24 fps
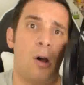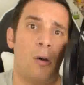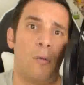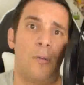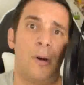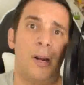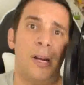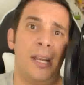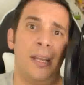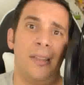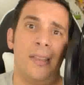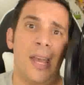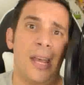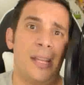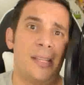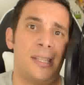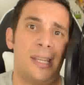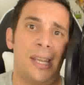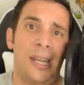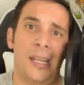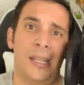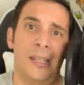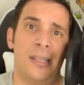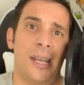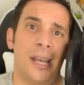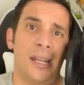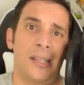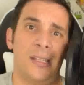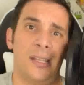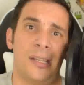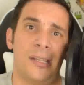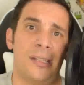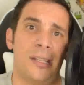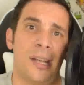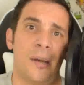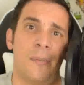Already that's
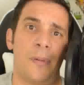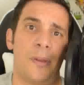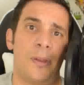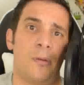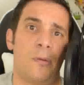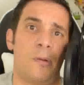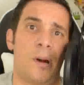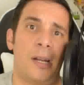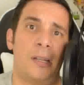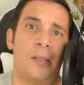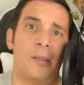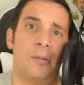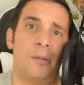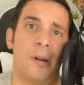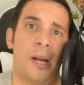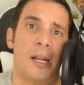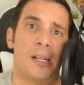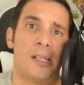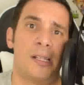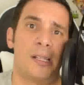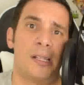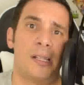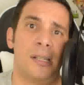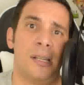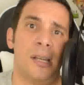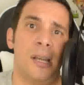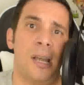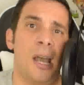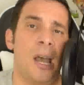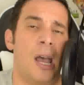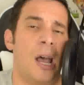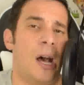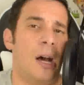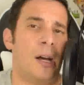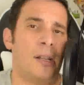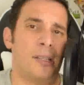a step in the right direction.
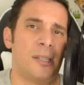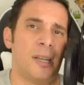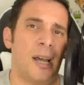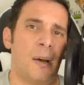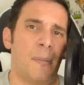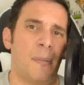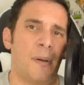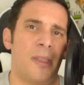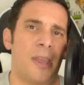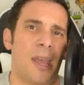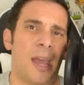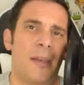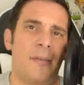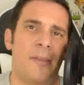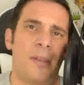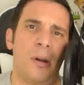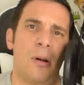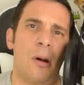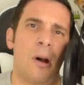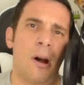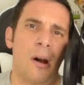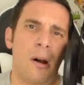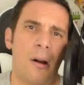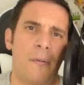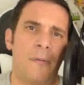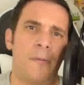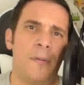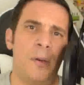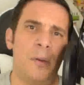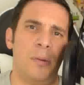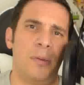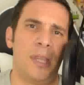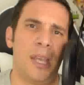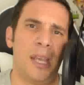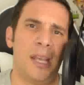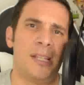On top of that, there are a
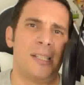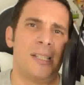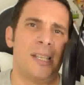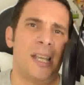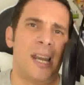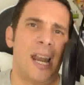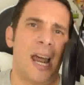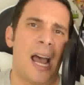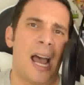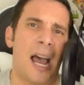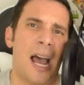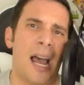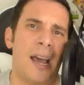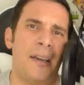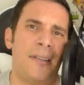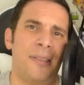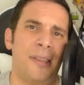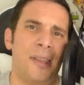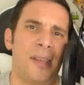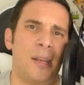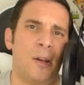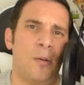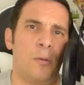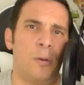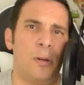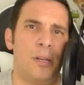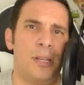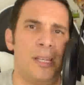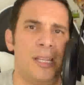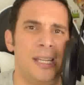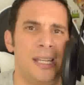few things that I think would